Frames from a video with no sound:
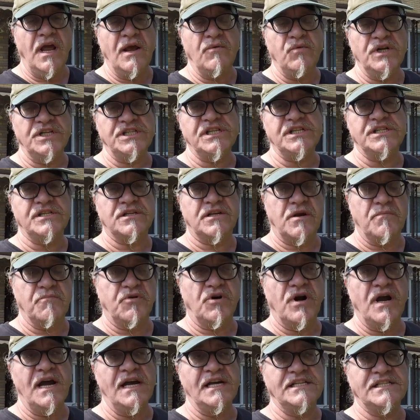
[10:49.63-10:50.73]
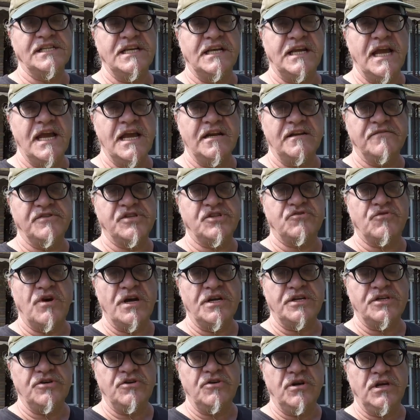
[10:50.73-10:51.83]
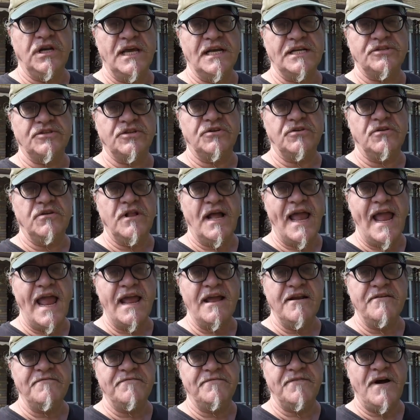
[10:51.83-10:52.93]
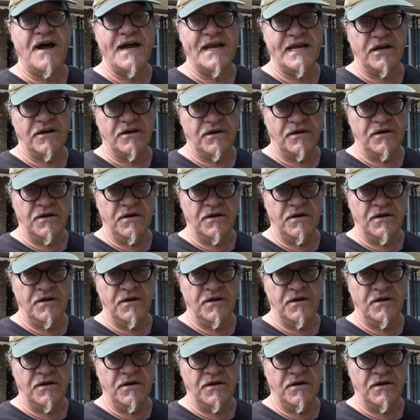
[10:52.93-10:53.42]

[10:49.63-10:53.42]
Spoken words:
which is comprised again of structure, electrical, and fire,